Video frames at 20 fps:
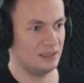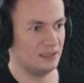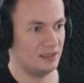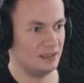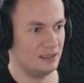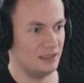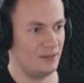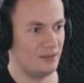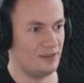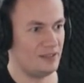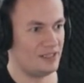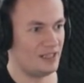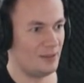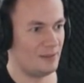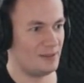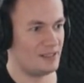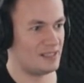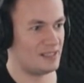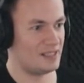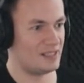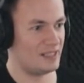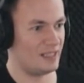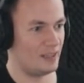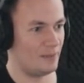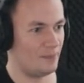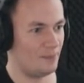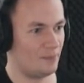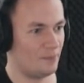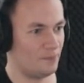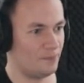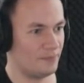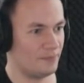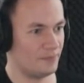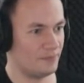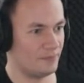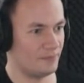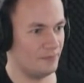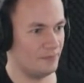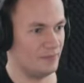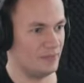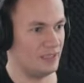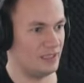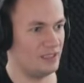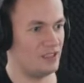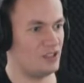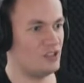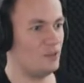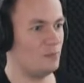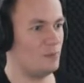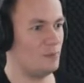Every time it's the same. It is not